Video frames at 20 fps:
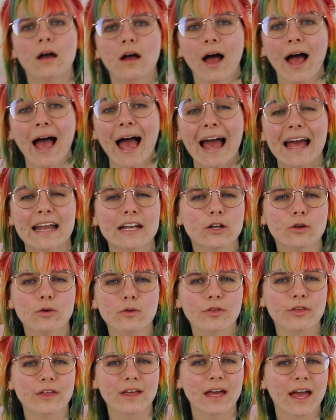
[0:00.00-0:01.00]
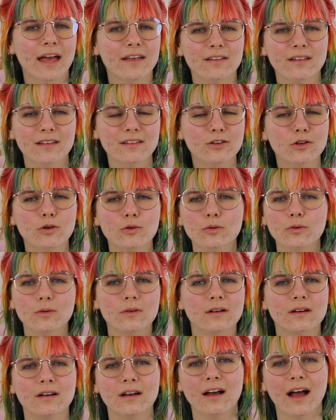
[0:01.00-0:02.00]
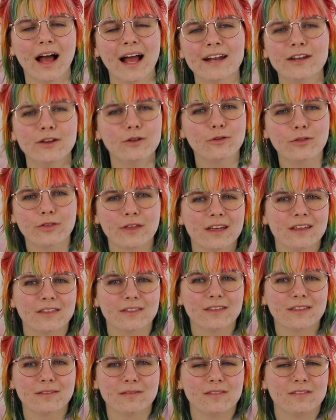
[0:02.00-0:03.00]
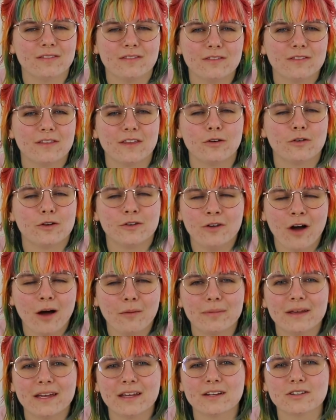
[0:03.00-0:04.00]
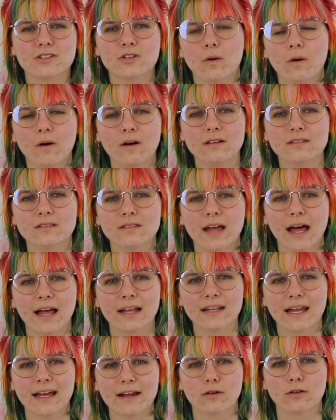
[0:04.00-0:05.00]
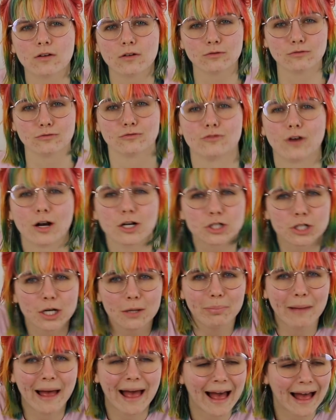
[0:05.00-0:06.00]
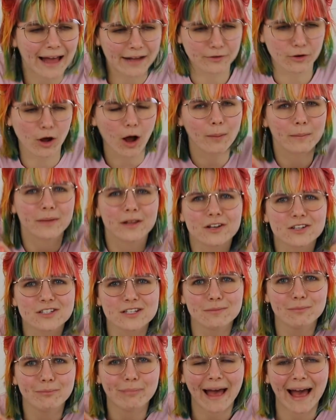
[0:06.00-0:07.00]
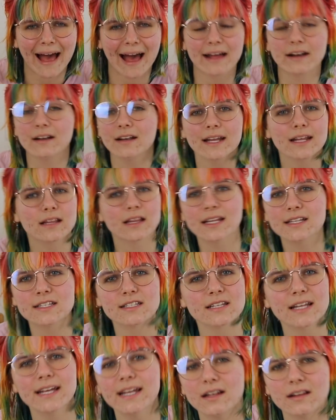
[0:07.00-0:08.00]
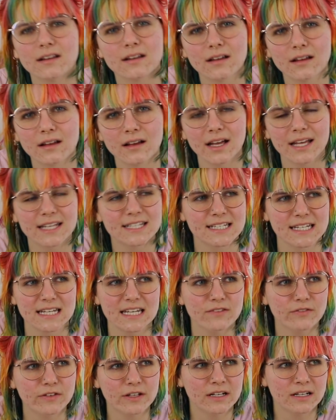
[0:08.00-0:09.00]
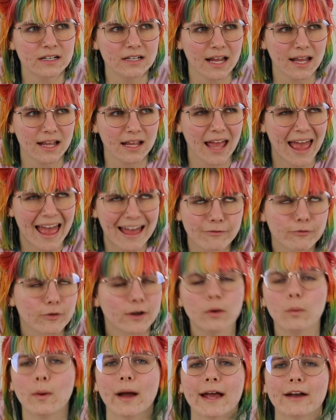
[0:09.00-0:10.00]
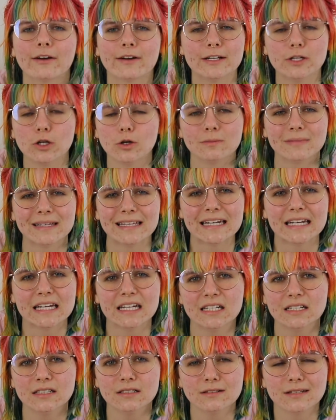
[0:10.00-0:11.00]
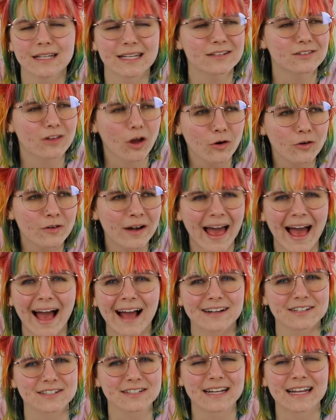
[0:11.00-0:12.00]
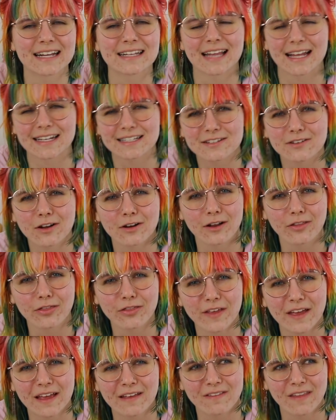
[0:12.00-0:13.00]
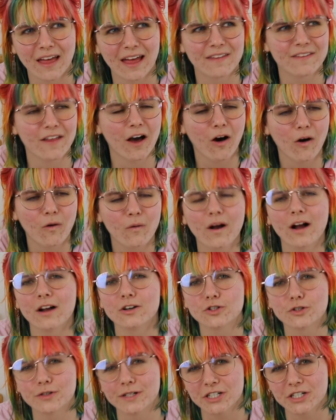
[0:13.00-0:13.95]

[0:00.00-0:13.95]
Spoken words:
And you think that they're not being taught that, like, Russia bad, communism bad. Like, that's, like, it's even everywhere in your media. Like, don't act like that's not a thing that the whole country